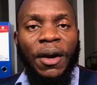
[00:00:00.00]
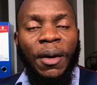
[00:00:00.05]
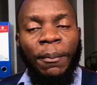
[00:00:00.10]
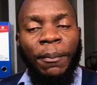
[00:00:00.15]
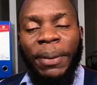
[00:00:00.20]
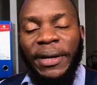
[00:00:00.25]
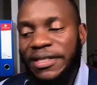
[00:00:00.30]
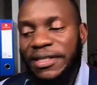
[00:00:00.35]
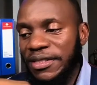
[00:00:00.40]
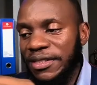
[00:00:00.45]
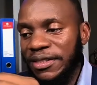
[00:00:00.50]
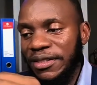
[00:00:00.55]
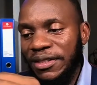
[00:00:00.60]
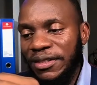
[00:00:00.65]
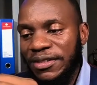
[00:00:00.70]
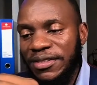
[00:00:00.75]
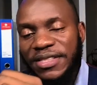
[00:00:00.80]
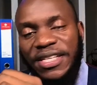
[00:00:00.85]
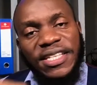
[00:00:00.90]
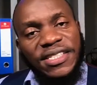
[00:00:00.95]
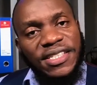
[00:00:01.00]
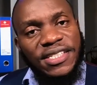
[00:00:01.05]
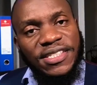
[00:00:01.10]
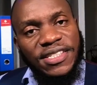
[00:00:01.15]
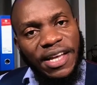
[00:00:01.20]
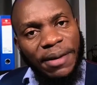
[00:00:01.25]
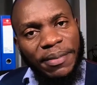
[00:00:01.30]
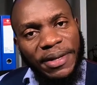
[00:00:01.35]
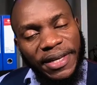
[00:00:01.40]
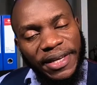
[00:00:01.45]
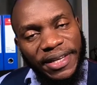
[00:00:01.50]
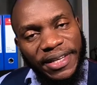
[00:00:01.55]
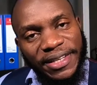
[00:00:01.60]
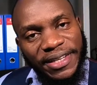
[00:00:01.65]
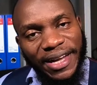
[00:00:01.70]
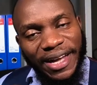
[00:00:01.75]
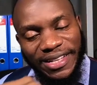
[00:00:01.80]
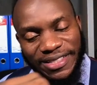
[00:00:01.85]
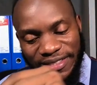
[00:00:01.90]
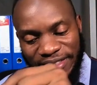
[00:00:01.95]
But since it's coming in
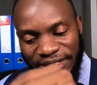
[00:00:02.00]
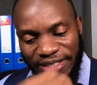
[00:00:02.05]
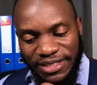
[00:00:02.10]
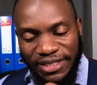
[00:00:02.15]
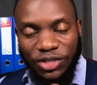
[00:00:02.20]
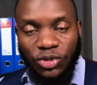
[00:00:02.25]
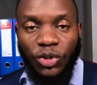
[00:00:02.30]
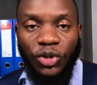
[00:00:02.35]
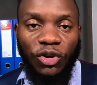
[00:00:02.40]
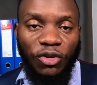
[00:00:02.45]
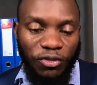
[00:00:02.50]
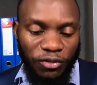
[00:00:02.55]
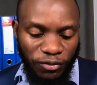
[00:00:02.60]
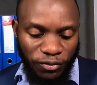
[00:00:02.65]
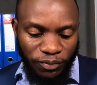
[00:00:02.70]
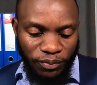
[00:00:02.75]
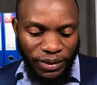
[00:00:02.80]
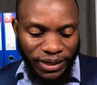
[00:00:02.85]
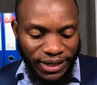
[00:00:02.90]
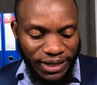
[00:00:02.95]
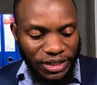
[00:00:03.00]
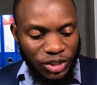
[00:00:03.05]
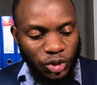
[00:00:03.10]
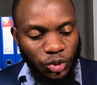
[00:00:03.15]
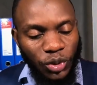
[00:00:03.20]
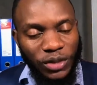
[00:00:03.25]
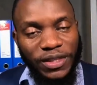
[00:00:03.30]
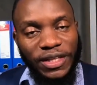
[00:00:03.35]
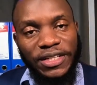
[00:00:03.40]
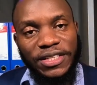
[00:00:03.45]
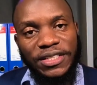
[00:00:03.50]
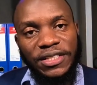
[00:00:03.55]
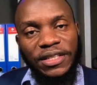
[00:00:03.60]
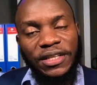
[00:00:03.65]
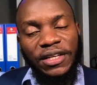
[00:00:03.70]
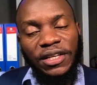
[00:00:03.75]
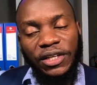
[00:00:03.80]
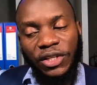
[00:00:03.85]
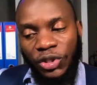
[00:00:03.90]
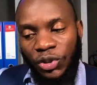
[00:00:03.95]
as nature's way of making sure that
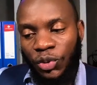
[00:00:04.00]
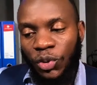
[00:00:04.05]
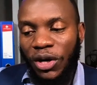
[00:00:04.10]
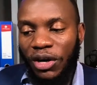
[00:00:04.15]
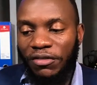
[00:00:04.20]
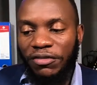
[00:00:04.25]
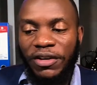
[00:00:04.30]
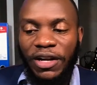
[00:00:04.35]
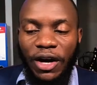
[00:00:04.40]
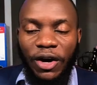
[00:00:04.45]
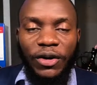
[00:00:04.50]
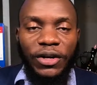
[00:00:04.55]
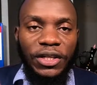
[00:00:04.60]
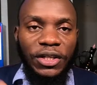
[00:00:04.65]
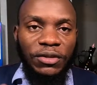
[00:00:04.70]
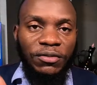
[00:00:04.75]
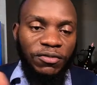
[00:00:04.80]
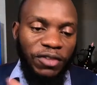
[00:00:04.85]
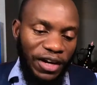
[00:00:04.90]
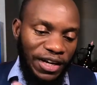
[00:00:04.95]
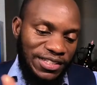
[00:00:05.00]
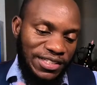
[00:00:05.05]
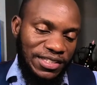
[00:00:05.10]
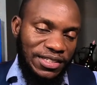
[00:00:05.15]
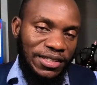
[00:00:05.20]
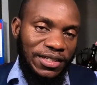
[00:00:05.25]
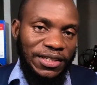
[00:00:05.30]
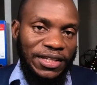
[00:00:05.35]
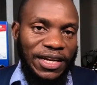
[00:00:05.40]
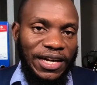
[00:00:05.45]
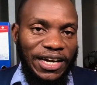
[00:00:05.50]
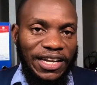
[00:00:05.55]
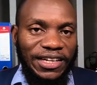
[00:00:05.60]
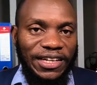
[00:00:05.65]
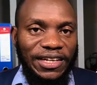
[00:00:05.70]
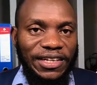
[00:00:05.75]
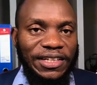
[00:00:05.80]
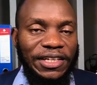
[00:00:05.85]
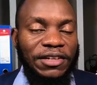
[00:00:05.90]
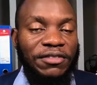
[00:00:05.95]
you have now reversed the
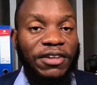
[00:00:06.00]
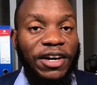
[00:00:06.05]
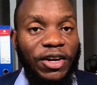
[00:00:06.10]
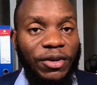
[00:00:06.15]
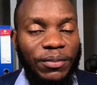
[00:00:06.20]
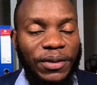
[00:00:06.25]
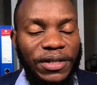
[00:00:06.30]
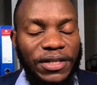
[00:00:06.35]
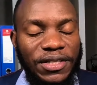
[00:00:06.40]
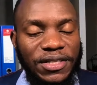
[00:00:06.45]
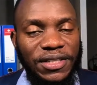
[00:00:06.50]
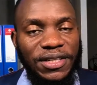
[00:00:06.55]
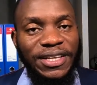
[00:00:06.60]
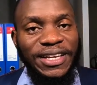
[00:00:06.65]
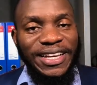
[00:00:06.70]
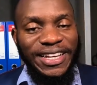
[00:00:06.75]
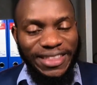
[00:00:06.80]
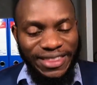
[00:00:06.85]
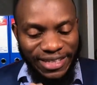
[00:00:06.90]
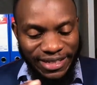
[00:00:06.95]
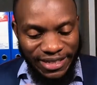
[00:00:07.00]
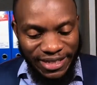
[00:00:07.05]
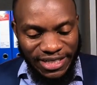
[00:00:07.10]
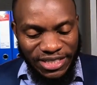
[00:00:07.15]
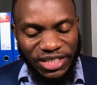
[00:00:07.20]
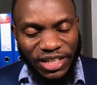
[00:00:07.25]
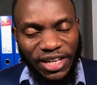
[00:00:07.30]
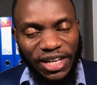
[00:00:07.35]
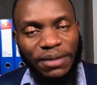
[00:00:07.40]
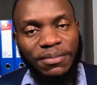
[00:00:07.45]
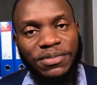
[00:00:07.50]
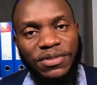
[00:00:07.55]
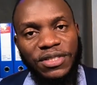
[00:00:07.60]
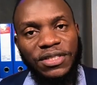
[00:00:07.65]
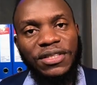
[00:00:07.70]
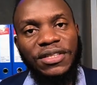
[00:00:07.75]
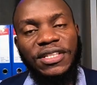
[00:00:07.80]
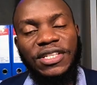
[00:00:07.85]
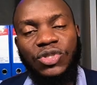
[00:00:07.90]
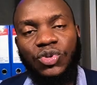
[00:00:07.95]
alkaline environment, the danger comes
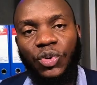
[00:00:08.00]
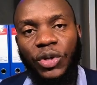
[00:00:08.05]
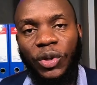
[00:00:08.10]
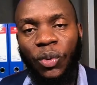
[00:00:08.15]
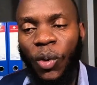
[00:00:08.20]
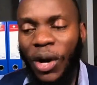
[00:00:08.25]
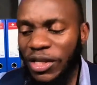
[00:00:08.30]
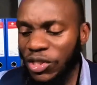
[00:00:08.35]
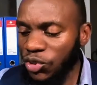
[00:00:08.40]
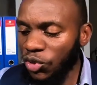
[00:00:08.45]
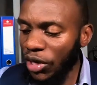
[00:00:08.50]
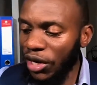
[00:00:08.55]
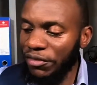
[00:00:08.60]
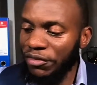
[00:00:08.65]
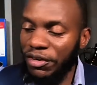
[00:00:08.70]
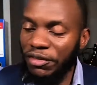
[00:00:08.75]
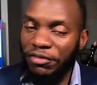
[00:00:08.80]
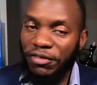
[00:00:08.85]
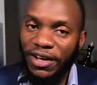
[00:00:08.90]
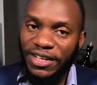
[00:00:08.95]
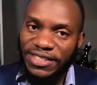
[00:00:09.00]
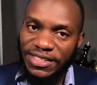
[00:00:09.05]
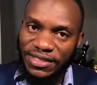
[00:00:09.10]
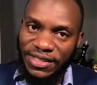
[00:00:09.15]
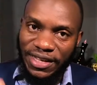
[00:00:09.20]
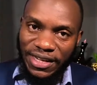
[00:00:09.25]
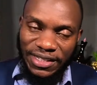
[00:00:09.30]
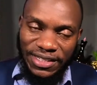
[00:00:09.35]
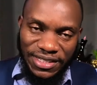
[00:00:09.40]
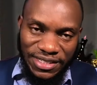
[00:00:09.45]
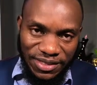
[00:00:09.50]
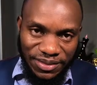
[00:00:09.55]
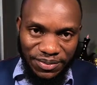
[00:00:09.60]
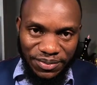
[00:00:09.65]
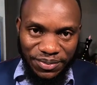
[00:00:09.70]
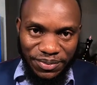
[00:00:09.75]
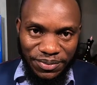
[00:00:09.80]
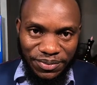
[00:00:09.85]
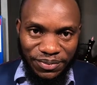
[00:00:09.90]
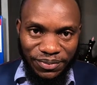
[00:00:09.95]
in this way. Once you have reversed that,
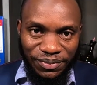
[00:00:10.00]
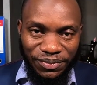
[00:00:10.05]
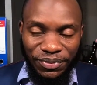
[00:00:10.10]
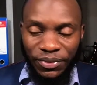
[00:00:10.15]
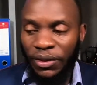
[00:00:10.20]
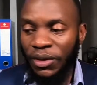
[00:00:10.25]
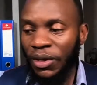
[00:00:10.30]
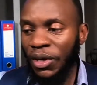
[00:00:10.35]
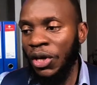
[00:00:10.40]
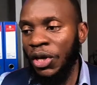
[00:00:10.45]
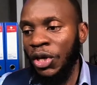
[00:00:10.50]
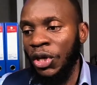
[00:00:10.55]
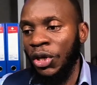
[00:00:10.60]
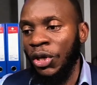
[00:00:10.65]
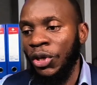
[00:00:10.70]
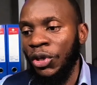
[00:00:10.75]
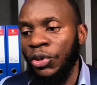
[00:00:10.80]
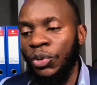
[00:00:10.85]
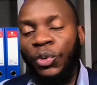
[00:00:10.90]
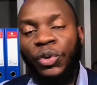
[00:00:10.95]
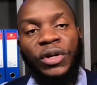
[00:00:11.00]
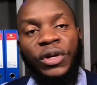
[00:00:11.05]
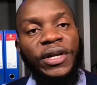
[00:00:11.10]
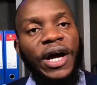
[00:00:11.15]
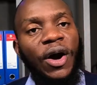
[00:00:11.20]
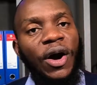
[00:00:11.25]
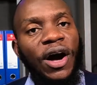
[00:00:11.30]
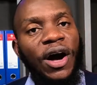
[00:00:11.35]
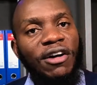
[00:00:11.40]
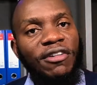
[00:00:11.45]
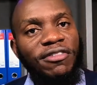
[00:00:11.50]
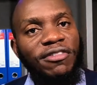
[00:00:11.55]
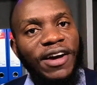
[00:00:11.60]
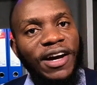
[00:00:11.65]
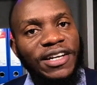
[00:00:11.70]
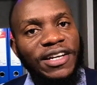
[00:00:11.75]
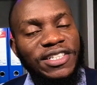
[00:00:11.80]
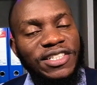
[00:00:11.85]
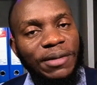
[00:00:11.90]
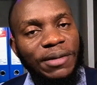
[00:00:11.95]
you will now have
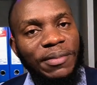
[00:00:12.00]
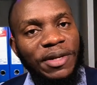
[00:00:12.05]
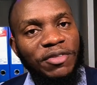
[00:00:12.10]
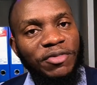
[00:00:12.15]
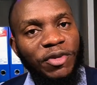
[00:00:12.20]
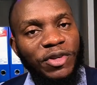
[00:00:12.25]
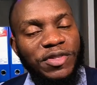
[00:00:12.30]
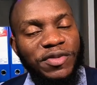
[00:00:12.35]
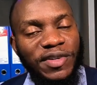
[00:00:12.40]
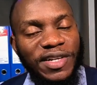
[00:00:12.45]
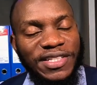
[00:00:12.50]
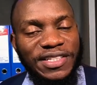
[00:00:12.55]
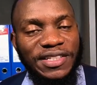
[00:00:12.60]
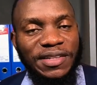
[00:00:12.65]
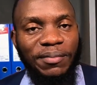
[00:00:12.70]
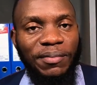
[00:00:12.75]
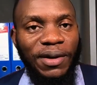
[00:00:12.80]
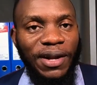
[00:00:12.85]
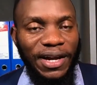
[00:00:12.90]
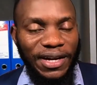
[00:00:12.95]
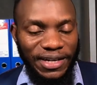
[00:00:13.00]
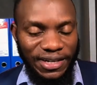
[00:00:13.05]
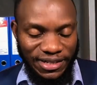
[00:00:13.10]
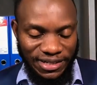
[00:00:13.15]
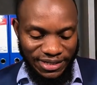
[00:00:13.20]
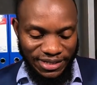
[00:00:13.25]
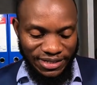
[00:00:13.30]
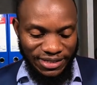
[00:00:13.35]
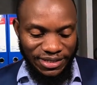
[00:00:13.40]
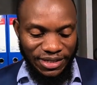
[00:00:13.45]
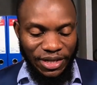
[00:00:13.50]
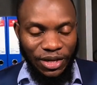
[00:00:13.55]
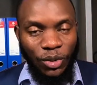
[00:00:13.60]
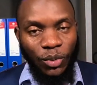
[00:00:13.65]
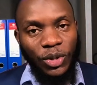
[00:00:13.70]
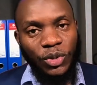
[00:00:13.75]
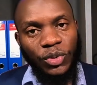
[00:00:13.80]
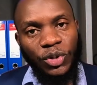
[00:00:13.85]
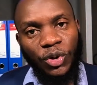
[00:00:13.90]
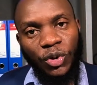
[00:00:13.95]
calcium and phosphorus in blood.
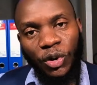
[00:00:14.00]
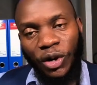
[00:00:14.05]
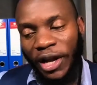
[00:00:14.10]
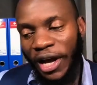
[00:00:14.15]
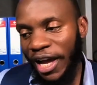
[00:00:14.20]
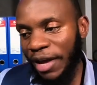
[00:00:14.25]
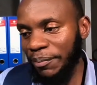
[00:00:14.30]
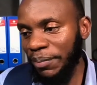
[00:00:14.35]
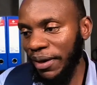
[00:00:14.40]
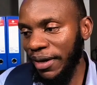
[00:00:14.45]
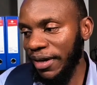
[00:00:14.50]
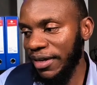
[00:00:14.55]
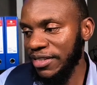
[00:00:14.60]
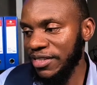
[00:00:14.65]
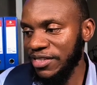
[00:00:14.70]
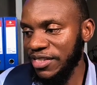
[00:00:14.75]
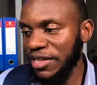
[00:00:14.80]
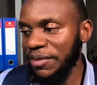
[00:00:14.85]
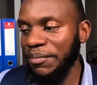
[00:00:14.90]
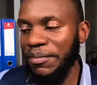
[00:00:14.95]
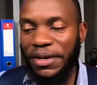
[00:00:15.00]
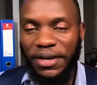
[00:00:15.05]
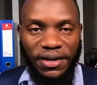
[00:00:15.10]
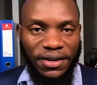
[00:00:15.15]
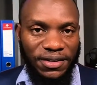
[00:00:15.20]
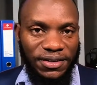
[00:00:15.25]
What we call hypercalcemia.